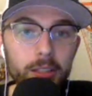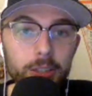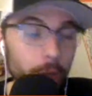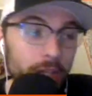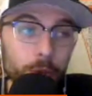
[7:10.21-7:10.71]

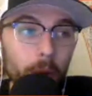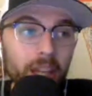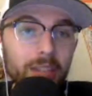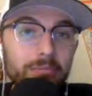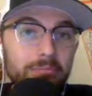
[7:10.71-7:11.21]
So he
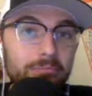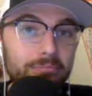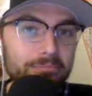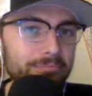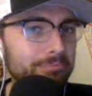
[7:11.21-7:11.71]
swung it
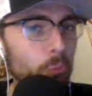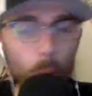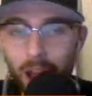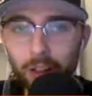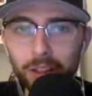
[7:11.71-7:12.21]

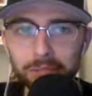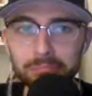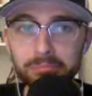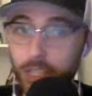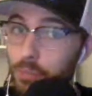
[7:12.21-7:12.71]
well,
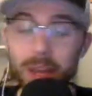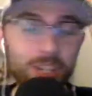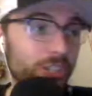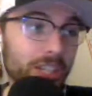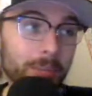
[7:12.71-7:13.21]

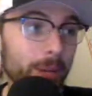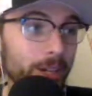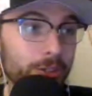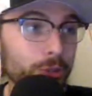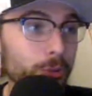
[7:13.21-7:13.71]
especially
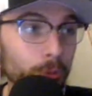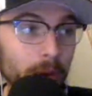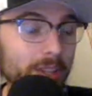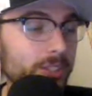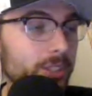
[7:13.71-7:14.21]
compared to the
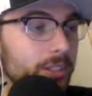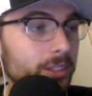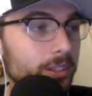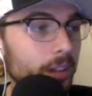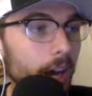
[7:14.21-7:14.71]
rest
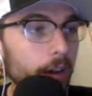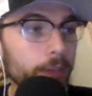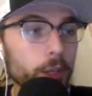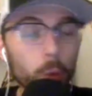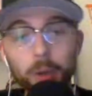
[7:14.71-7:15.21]
of
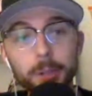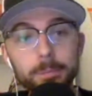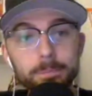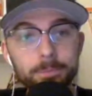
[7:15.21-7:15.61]
the order.